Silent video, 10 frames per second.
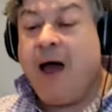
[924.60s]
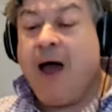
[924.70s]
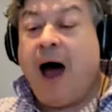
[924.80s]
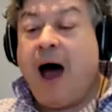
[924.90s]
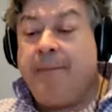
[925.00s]

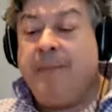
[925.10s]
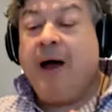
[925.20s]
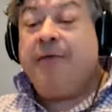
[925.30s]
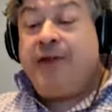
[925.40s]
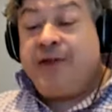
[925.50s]
um,
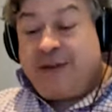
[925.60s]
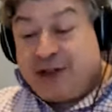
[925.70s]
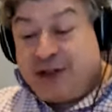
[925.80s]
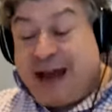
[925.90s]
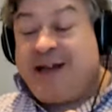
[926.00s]
that the
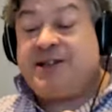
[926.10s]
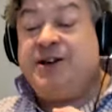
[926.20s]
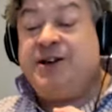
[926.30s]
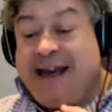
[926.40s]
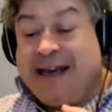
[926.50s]
states
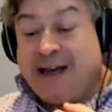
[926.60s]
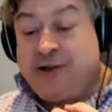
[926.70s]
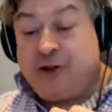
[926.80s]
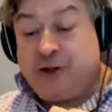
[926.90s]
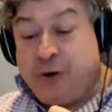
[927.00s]
need
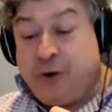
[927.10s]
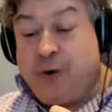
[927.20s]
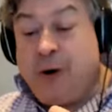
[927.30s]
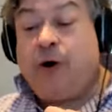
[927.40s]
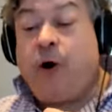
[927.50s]
to
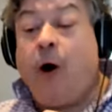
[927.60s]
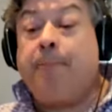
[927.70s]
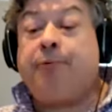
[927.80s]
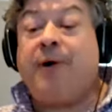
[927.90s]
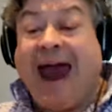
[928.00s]

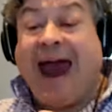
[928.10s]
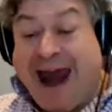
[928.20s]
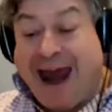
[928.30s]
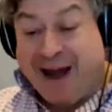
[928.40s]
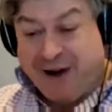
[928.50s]

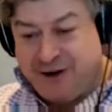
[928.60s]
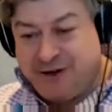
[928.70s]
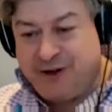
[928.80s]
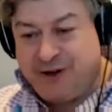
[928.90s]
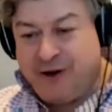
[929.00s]
comprehend
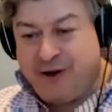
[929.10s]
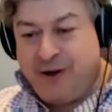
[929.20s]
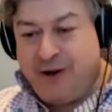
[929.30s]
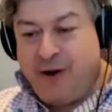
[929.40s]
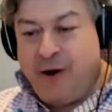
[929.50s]

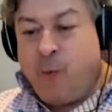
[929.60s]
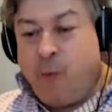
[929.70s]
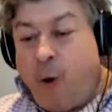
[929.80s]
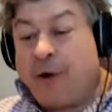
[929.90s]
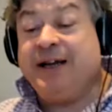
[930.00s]

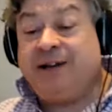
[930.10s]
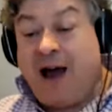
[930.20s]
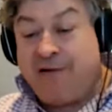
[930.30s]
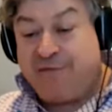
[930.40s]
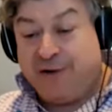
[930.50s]
what it
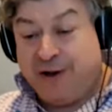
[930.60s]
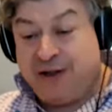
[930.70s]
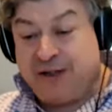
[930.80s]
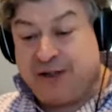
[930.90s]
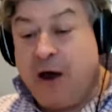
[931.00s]

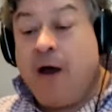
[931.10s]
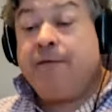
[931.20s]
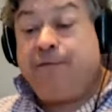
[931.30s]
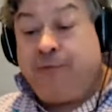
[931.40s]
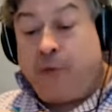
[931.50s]
governs,
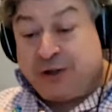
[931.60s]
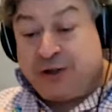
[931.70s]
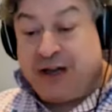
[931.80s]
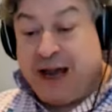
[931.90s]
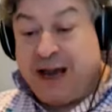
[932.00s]

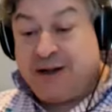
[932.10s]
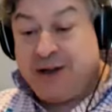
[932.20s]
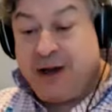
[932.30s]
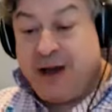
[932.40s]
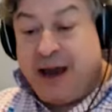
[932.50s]
forces it
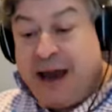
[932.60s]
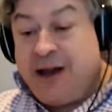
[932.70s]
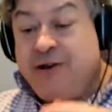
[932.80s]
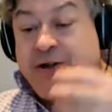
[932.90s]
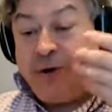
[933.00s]

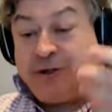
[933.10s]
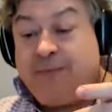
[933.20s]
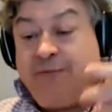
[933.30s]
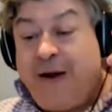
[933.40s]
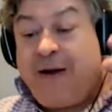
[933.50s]
into some
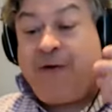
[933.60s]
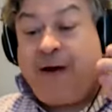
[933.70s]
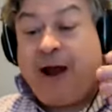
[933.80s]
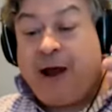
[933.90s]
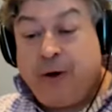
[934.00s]
very, very
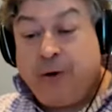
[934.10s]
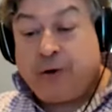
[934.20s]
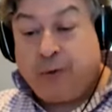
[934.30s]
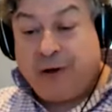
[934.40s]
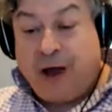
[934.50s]

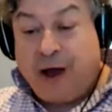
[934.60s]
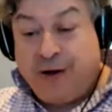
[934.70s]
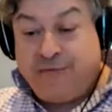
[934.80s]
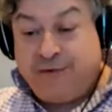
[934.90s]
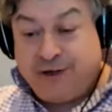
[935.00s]
unusual kind
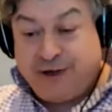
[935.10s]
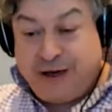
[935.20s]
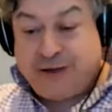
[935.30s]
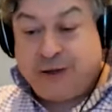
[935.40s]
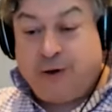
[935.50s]
of
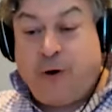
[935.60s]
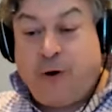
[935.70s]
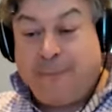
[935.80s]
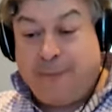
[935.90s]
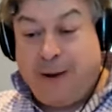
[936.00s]
statistical
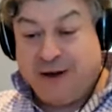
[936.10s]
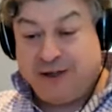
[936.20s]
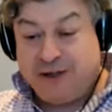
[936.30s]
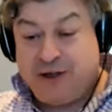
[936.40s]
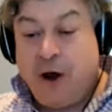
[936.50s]

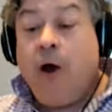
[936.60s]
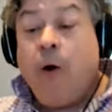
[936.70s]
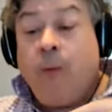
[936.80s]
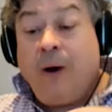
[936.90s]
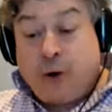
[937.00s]
compromises,
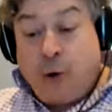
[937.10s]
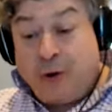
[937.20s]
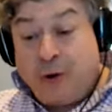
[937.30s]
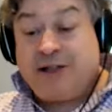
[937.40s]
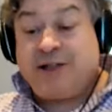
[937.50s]
which
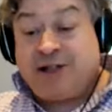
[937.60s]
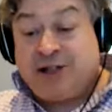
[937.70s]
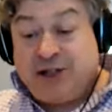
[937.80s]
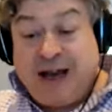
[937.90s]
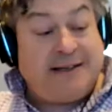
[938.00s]
causes the
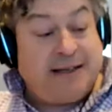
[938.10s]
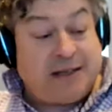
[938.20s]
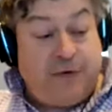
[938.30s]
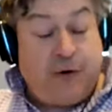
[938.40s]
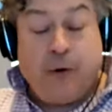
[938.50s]
statist
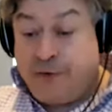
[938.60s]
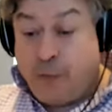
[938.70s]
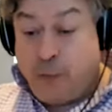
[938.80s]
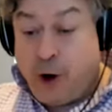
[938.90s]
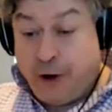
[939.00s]
view of the
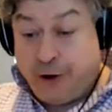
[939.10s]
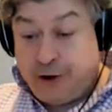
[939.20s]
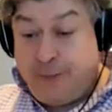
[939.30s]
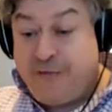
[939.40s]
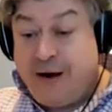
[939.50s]
world to
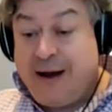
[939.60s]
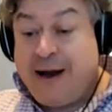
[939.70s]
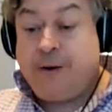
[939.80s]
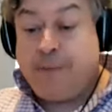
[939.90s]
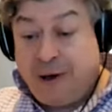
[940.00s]
be very
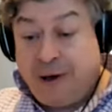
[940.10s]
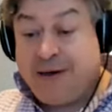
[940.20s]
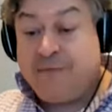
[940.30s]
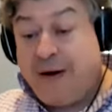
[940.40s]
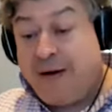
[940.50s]
incomplete
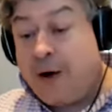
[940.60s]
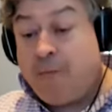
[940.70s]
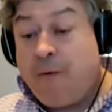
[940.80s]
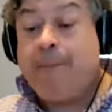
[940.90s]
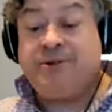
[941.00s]
and very
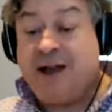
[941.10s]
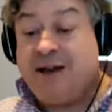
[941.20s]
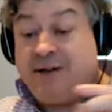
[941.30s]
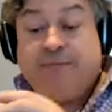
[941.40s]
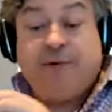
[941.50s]

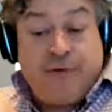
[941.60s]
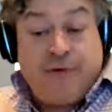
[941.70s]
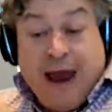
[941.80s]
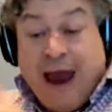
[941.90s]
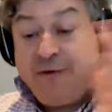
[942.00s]
unrepresentative of
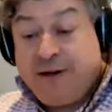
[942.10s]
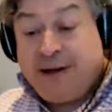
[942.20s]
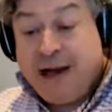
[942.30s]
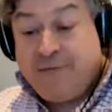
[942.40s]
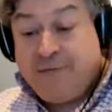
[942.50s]
everyday
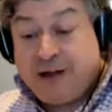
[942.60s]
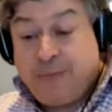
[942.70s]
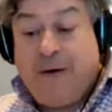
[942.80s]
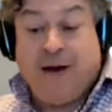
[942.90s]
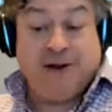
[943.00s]
lived
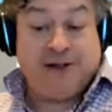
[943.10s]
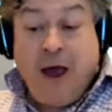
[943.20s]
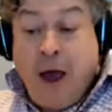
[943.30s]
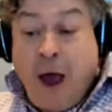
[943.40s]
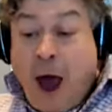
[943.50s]
experience.
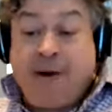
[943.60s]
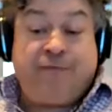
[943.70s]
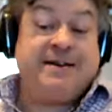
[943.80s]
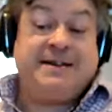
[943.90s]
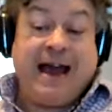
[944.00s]
I mean, a
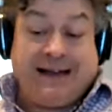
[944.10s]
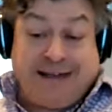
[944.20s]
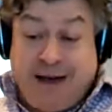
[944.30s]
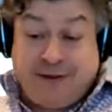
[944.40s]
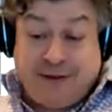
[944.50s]
fantastic
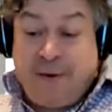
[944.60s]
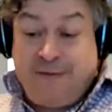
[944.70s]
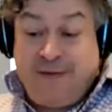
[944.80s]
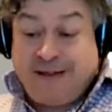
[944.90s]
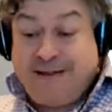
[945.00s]
example of
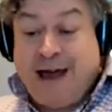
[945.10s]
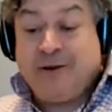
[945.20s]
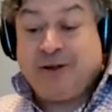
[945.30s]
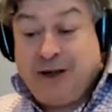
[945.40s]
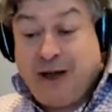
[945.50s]
this, a
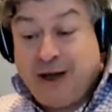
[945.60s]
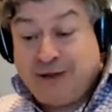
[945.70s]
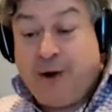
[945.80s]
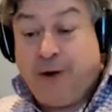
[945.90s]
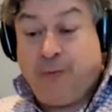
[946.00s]
thousand years
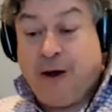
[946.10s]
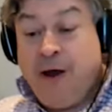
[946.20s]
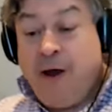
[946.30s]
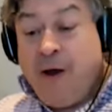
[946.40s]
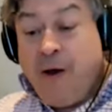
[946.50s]
old, when
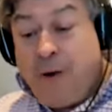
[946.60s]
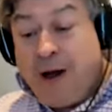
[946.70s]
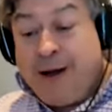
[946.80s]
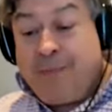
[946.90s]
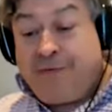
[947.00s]

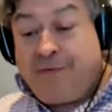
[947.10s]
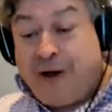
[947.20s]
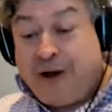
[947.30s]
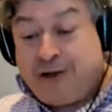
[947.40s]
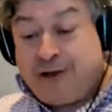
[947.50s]
William
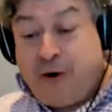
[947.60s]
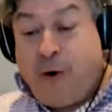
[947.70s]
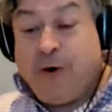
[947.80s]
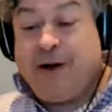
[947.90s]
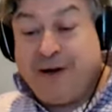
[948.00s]
I
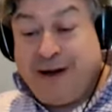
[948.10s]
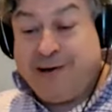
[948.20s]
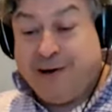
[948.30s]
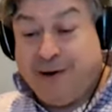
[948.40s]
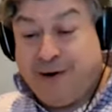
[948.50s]
conquered
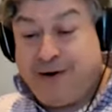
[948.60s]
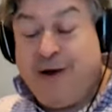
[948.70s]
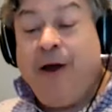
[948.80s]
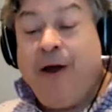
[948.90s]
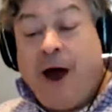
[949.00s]
England
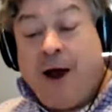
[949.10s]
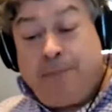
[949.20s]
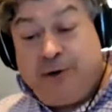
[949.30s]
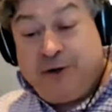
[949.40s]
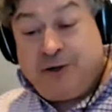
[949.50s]
and
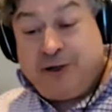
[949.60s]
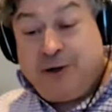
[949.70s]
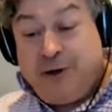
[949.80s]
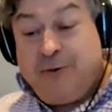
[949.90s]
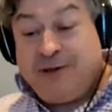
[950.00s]
produced the
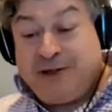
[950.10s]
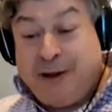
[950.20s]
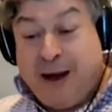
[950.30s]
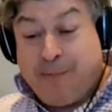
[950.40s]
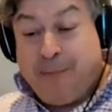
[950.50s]

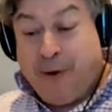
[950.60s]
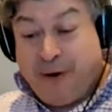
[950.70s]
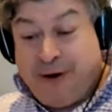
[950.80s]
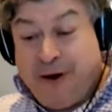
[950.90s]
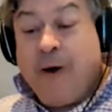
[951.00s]
Domesday Book,
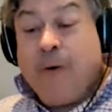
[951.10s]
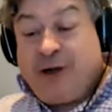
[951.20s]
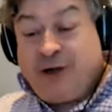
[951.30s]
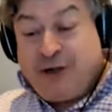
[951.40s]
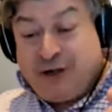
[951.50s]

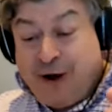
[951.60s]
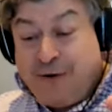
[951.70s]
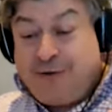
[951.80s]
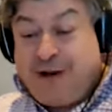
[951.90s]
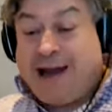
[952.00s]
which is a kind
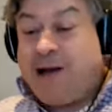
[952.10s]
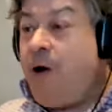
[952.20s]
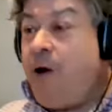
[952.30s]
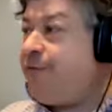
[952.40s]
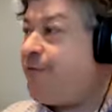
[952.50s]
of
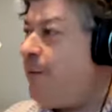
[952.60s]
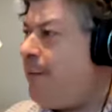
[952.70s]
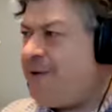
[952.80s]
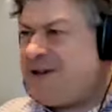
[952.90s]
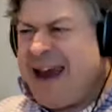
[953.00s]
catalogue from
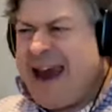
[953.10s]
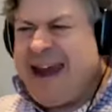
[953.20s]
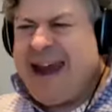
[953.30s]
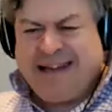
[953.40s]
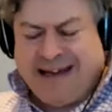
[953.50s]
about
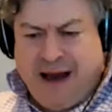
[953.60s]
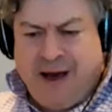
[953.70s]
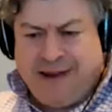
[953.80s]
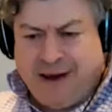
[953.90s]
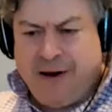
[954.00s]
1080, I
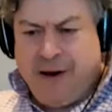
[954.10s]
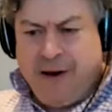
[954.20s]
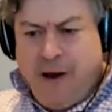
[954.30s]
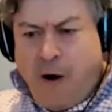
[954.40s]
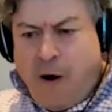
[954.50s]
think,
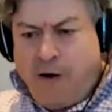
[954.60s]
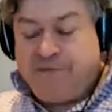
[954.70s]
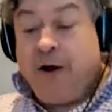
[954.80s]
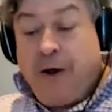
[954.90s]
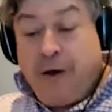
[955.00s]
of
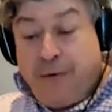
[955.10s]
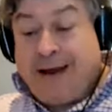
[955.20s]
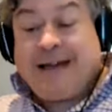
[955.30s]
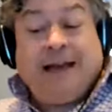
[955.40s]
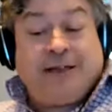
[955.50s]
you know
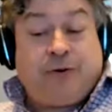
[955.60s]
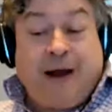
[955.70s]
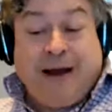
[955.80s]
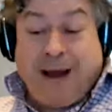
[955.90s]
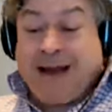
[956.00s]
it's, it's a
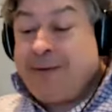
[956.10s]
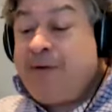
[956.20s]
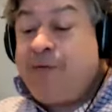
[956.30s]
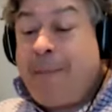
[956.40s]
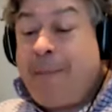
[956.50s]
great it's a bit of
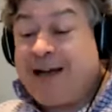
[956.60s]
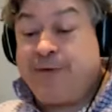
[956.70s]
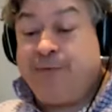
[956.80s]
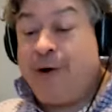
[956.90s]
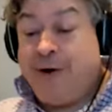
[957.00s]
a badge of
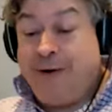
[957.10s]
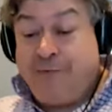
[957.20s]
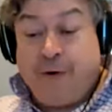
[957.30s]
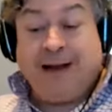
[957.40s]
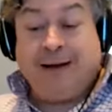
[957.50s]
honor if
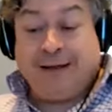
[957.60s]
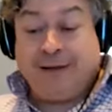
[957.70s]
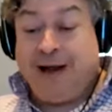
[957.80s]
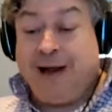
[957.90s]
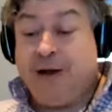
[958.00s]
you're an english
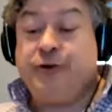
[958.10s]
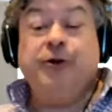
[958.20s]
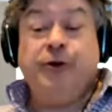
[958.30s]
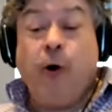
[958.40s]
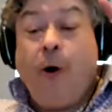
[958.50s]
village and
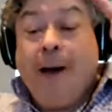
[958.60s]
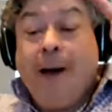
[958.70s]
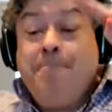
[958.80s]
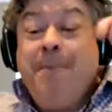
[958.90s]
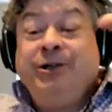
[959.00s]
you're
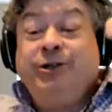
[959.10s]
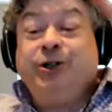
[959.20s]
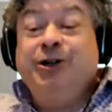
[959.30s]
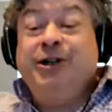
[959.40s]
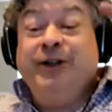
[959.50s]

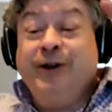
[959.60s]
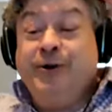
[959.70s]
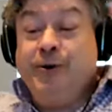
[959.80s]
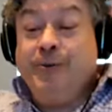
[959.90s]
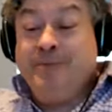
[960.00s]
mentioned in the
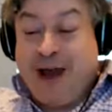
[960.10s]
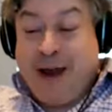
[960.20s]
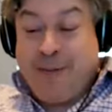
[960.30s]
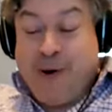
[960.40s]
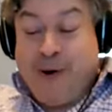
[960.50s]
domesday
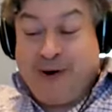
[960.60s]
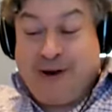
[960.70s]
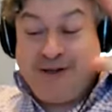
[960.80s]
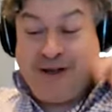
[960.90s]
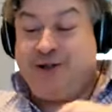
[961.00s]
book
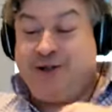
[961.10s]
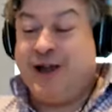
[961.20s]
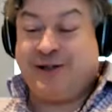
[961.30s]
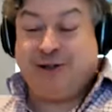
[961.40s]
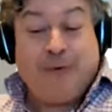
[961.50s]
because it
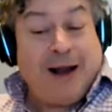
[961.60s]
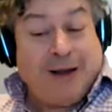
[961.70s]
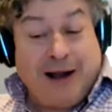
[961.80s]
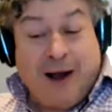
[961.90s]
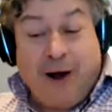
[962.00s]
suggests you're really really old